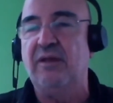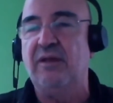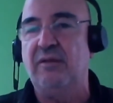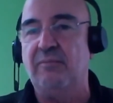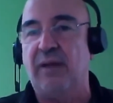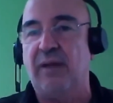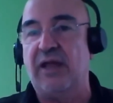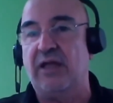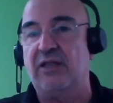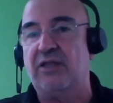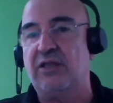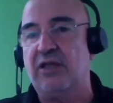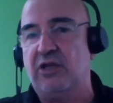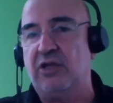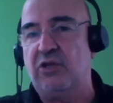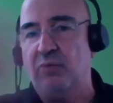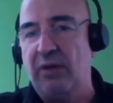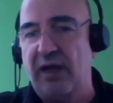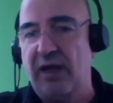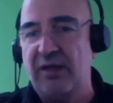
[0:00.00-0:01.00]
by adding
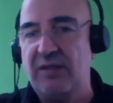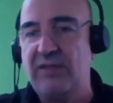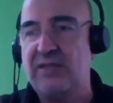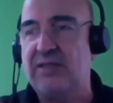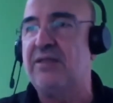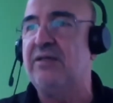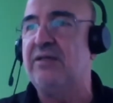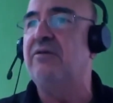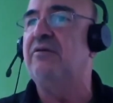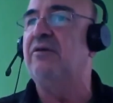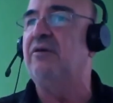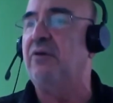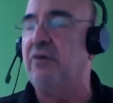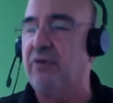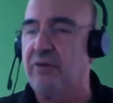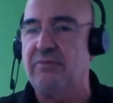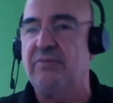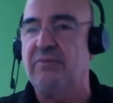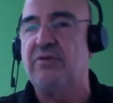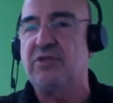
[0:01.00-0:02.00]
new lines
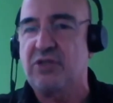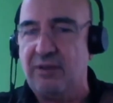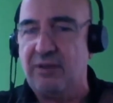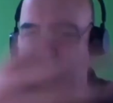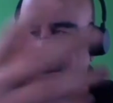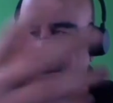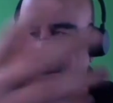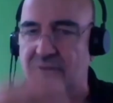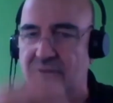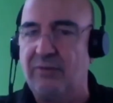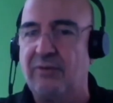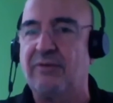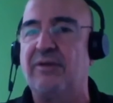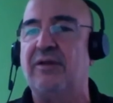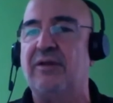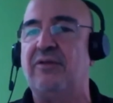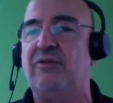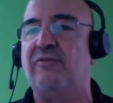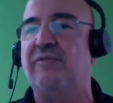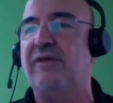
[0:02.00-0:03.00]
or some other
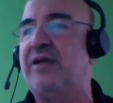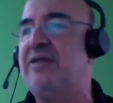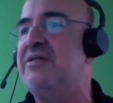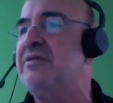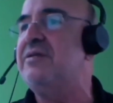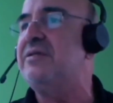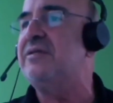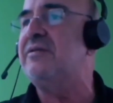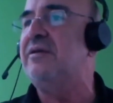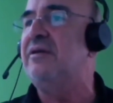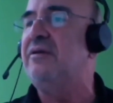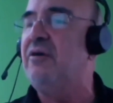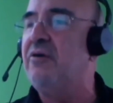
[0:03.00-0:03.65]
devices,